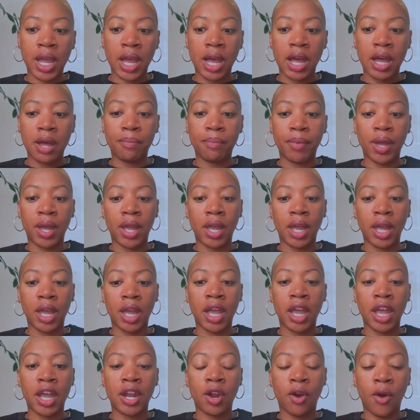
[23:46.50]
up
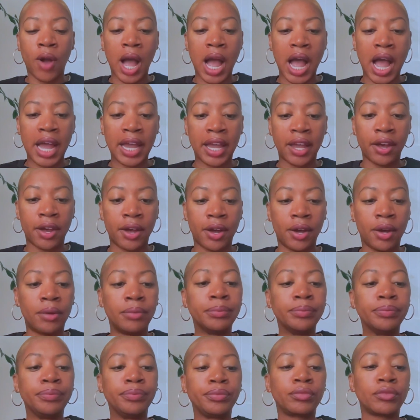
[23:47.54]
in Ohio,
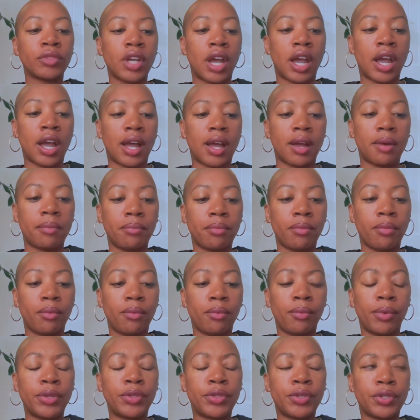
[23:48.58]
um,
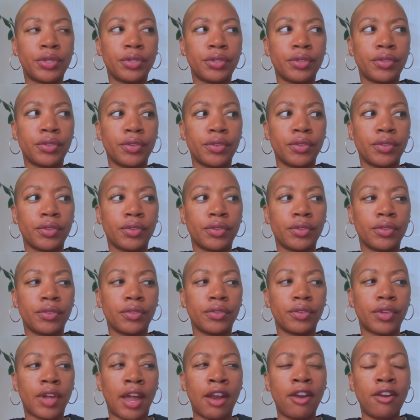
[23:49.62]
which
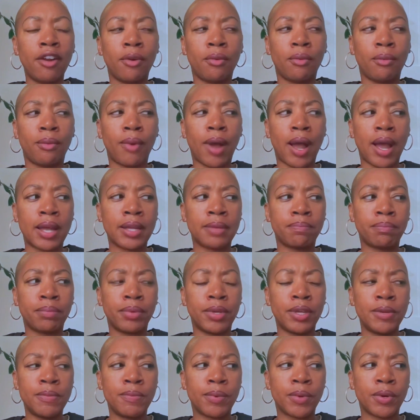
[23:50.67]
I don't know why
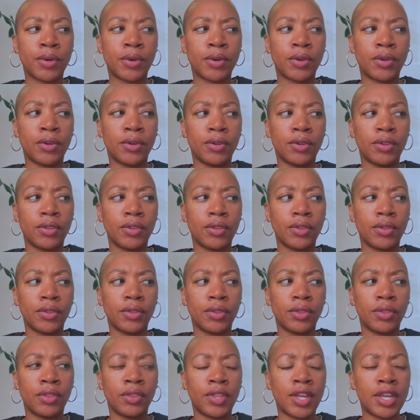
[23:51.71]
people
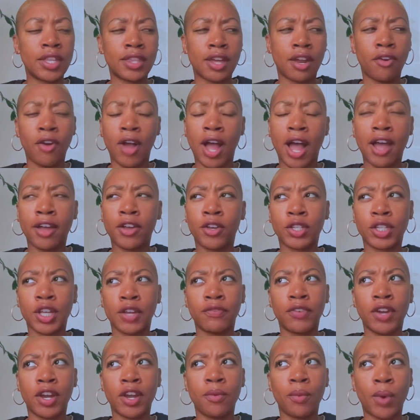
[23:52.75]
think that Ohio's like
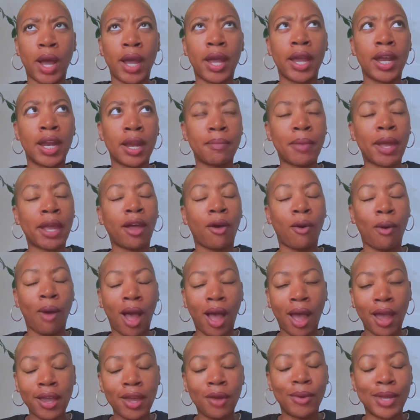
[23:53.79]
very white, and I'm like,
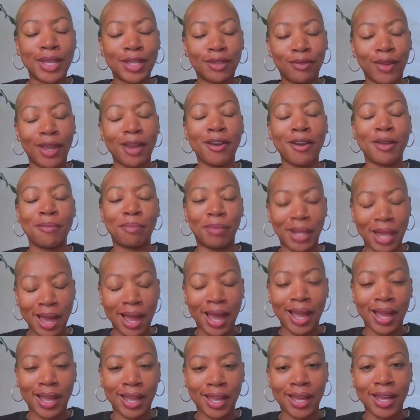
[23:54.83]
Ohio is very
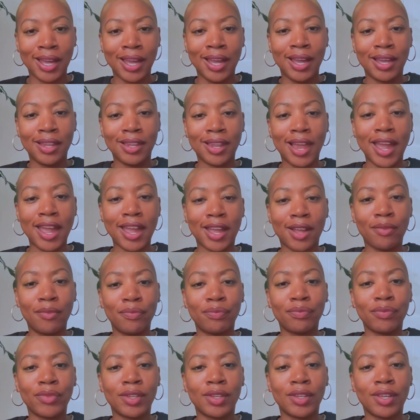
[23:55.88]
black. Like, right.
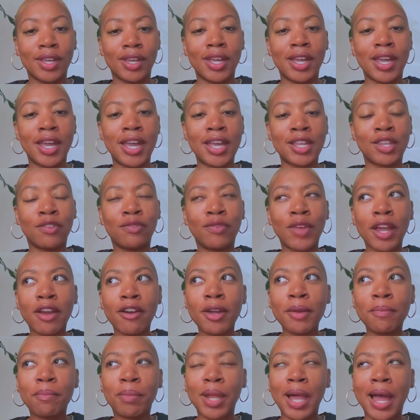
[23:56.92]
it's
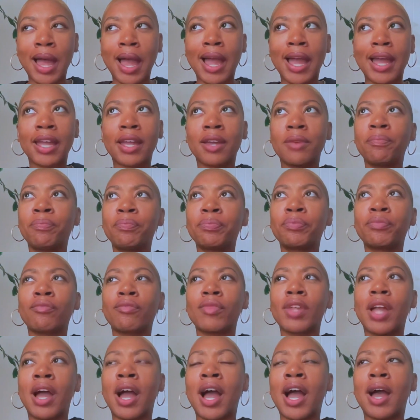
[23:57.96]
very black.
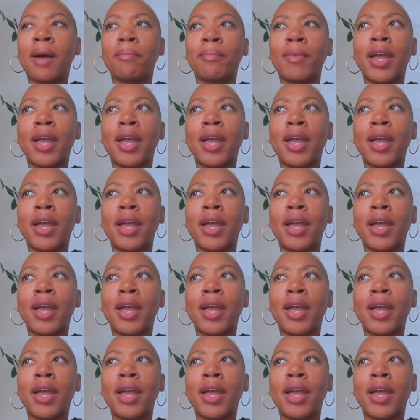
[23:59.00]
Um,